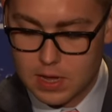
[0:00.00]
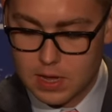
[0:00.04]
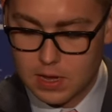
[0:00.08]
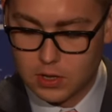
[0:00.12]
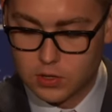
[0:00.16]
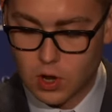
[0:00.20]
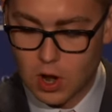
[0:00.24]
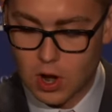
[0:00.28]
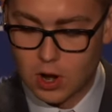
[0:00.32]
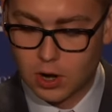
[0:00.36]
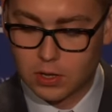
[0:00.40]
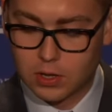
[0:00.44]

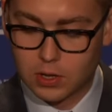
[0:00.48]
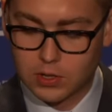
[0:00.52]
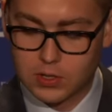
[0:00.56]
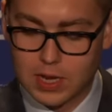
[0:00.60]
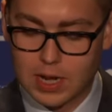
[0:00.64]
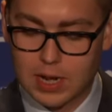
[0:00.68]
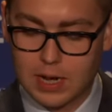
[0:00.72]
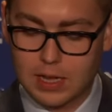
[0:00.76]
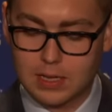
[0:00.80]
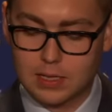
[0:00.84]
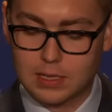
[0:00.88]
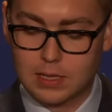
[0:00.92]
His articles
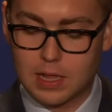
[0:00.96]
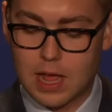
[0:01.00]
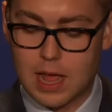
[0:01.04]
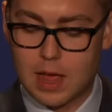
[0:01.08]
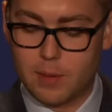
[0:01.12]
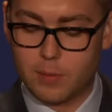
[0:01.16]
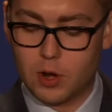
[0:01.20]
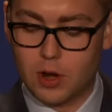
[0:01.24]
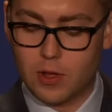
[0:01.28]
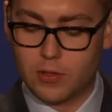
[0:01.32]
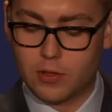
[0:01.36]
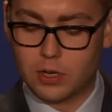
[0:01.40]
on
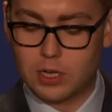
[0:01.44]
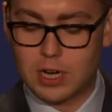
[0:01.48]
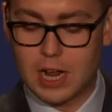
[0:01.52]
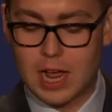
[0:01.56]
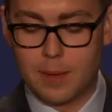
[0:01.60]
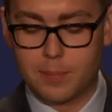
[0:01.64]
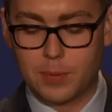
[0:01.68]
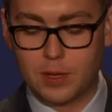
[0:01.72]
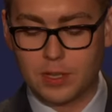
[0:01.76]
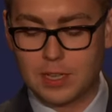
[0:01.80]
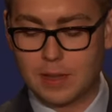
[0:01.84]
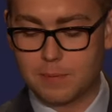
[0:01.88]
Islam and other
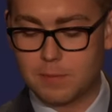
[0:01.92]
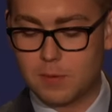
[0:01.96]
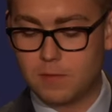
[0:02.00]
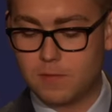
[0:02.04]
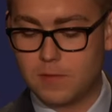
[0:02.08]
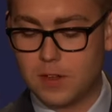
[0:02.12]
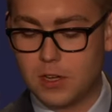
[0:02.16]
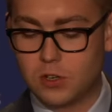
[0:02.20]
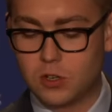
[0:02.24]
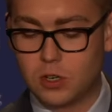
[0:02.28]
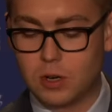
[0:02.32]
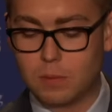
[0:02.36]
topics have been
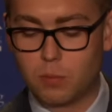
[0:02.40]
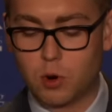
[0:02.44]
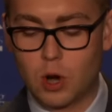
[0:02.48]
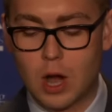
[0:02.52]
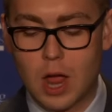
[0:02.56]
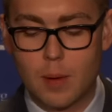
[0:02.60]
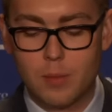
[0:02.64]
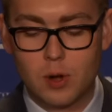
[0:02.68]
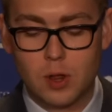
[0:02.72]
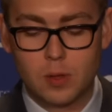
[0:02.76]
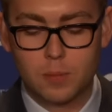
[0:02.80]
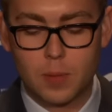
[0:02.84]
featured in
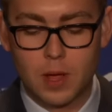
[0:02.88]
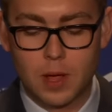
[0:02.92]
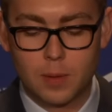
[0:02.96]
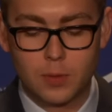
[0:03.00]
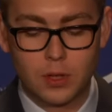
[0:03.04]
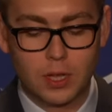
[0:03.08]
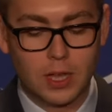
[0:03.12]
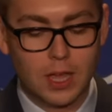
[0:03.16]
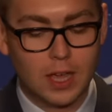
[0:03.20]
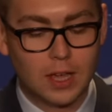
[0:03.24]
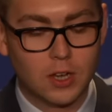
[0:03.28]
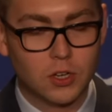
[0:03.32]
prominent
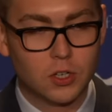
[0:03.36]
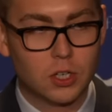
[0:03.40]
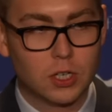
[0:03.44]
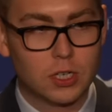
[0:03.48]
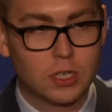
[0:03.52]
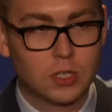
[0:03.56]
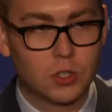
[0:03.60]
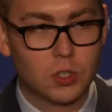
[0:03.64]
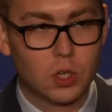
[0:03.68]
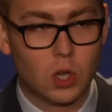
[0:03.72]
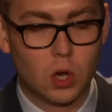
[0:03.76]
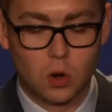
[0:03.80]

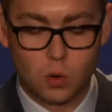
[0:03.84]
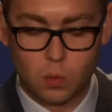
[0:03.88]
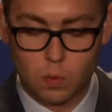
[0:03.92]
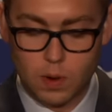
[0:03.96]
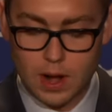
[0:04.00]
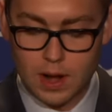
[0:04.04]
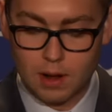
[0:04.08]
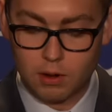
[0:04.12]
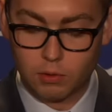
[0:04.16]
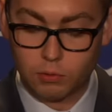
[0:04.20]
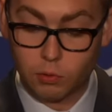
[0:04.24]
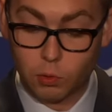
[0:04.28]
publications
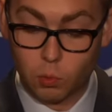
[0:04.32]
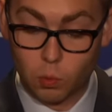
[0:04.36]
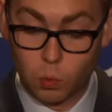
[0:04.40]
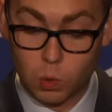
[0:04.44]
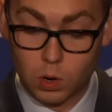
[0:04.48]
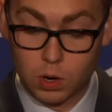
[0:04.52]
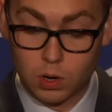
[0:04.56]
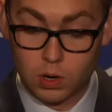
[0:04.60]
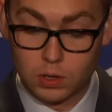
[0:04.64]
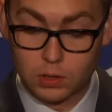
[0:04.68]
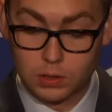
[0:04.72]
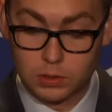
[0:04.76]
around the
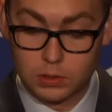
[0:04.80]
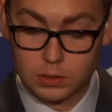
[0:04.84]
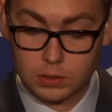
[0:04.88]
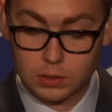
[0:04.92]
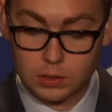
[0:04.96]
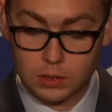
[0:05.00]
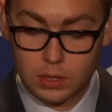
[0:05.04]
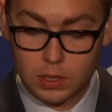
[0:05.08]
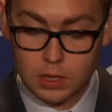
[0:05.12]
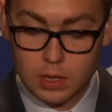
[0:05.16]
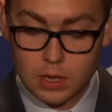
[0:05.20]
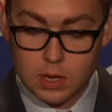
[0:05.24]
world.
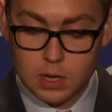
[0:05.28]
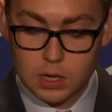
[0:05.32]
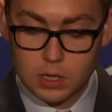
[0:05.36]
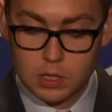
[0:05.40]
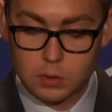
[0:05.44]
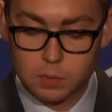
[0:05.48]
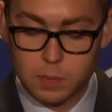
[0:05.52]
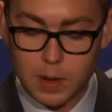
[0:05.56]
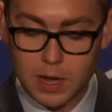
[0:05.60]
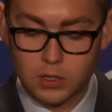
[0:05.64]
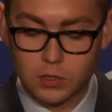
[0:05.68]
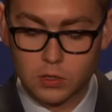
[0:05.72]

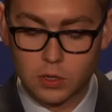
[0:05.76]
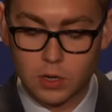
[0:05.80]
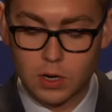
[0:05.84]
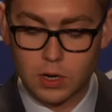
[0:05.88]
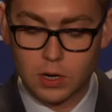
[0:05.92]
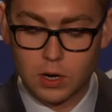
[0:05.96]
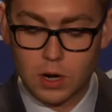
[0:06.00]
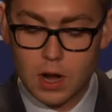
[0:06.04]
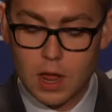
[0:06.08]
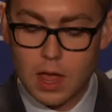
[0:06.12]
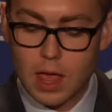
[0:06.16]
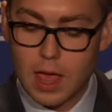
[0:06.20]

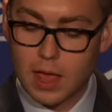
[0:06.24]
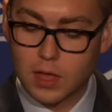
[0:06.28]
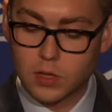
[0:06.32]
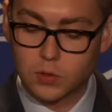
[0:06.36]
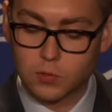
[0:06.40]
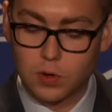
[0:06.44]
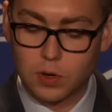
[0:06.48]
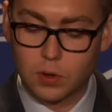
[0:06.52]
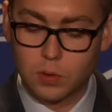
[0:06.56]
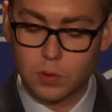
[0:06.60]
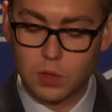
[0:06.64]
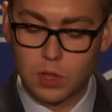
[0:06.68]
Spencer has
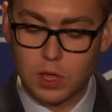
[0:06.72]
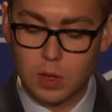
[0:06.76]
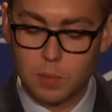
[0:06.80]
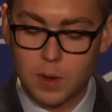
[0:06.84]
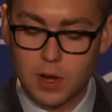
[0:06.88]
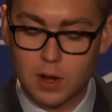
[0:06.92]
frequently